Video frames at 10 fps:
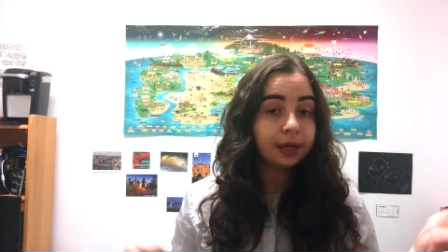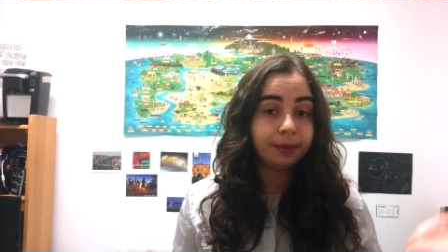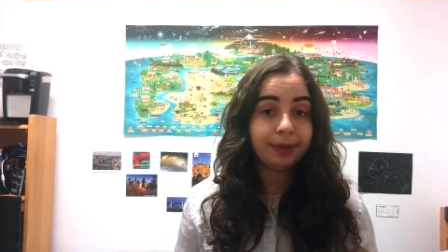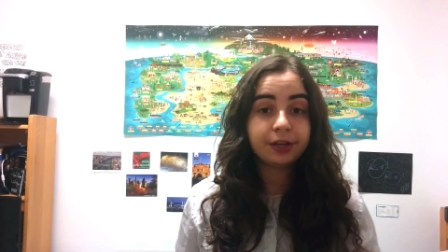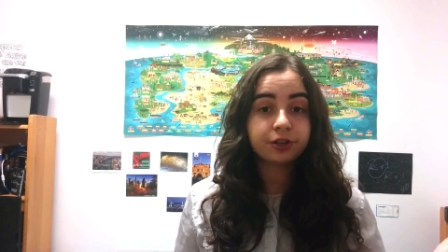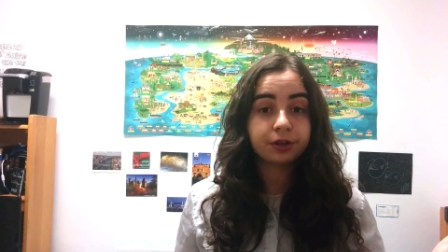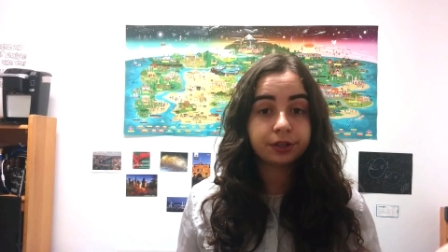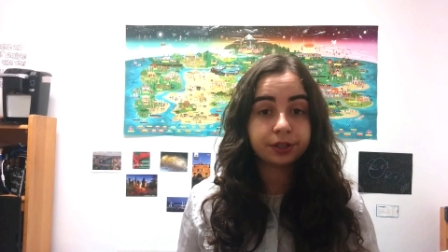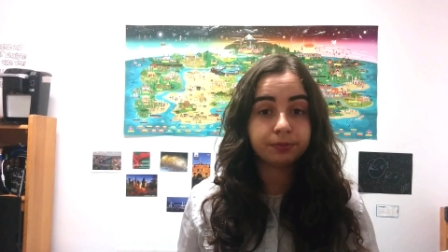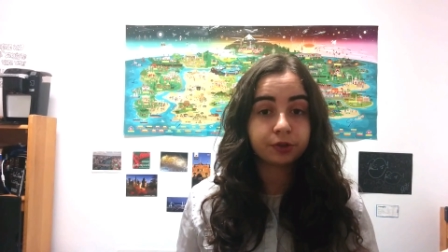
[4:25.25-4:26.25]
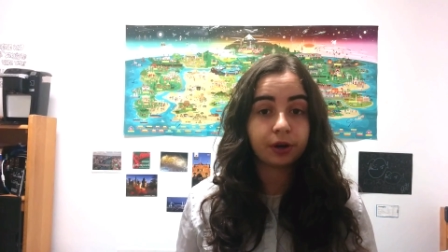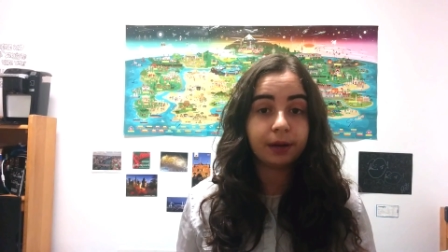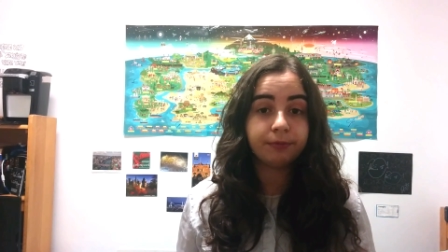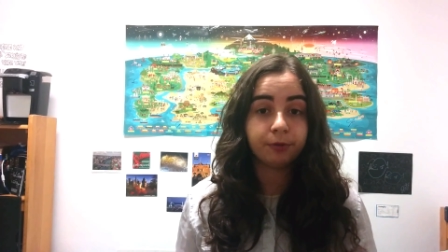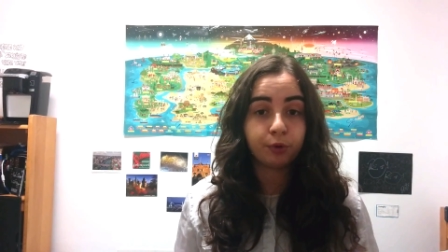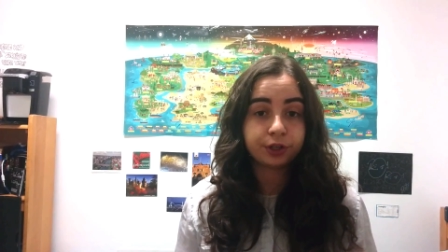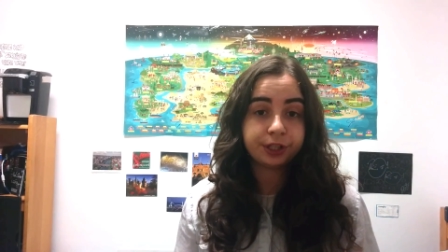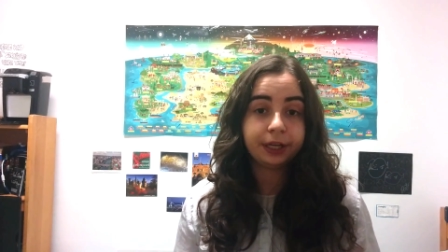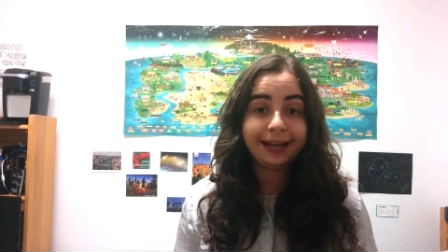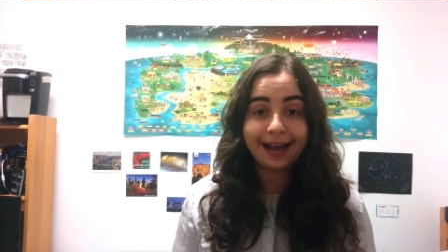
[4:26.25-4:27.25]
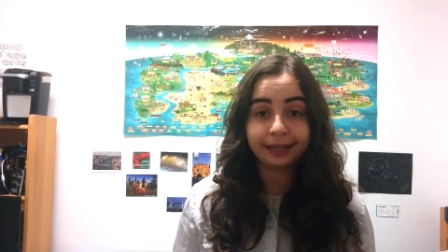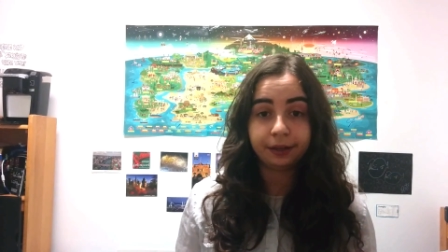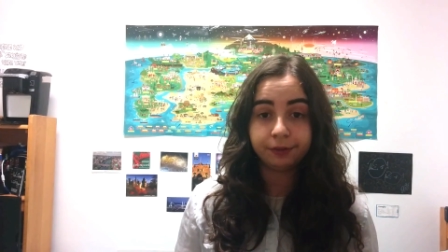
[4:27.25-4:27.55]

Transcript: and make sure to subscribe for more study hacking